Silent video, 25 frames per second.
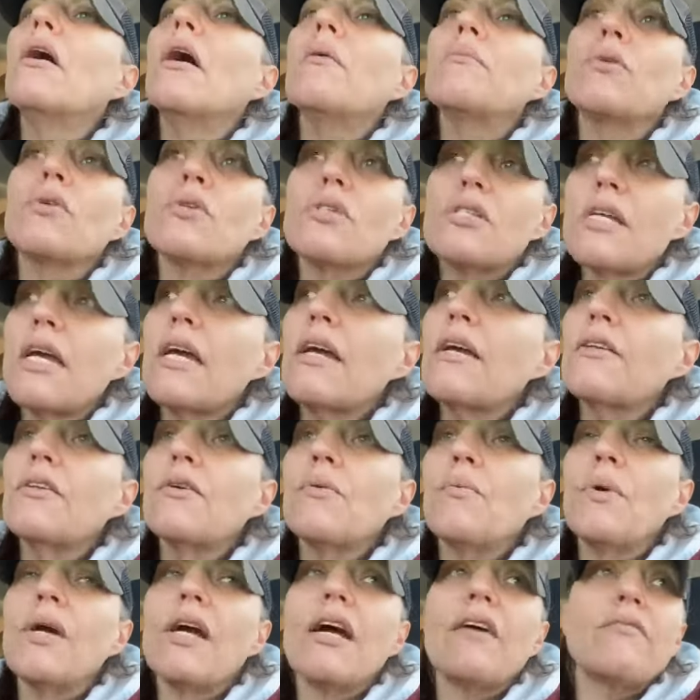I'm not saying
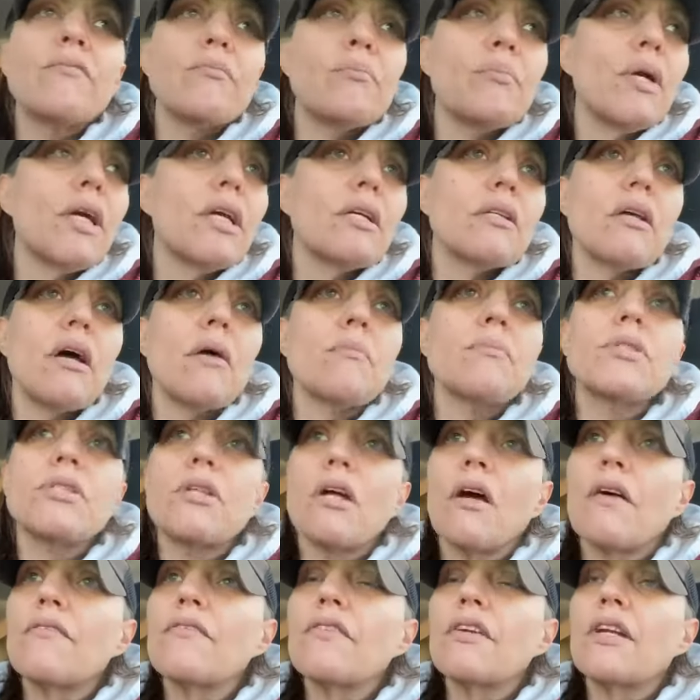that we haven't picked up
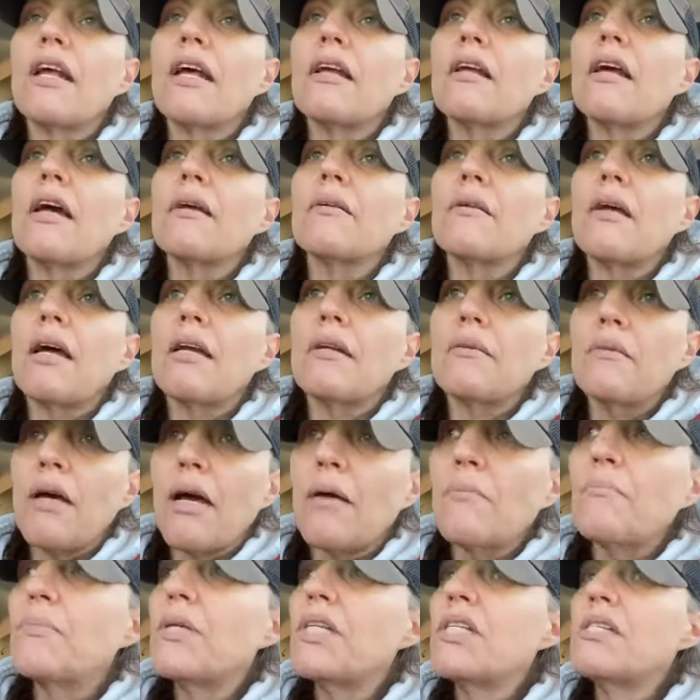stuff
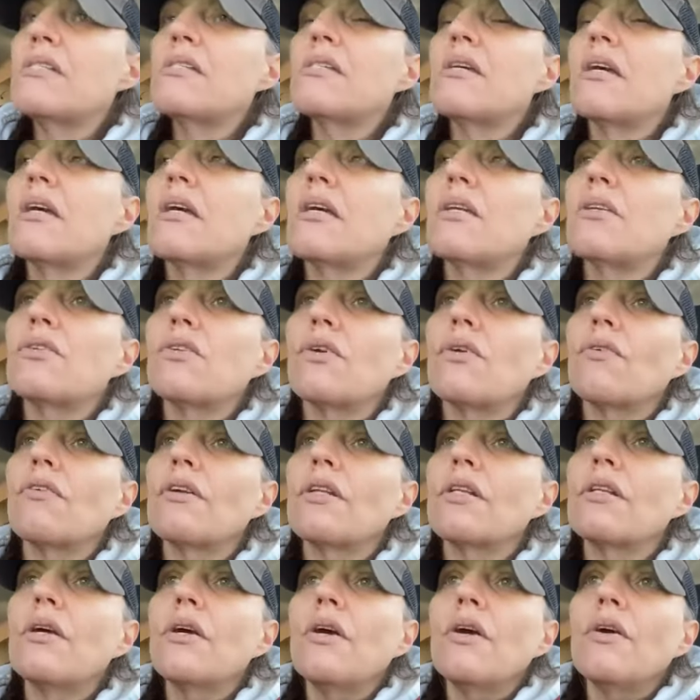and been sick
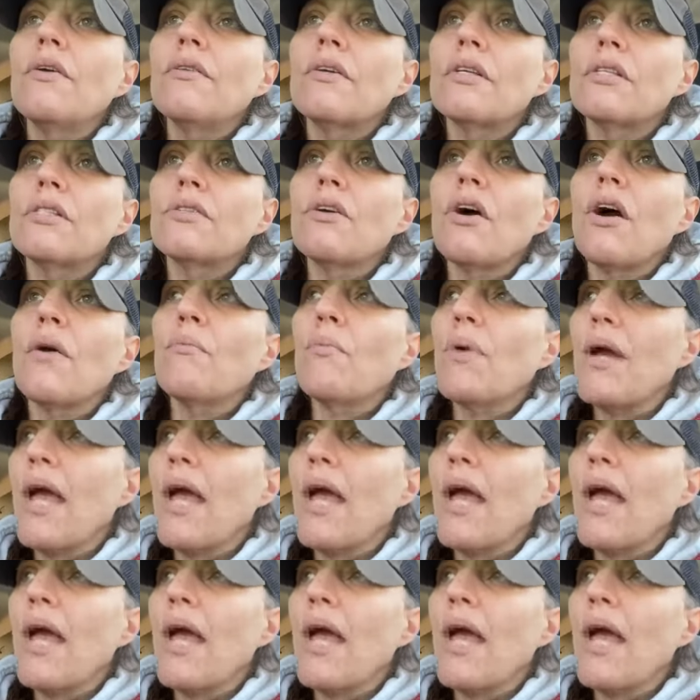during this time.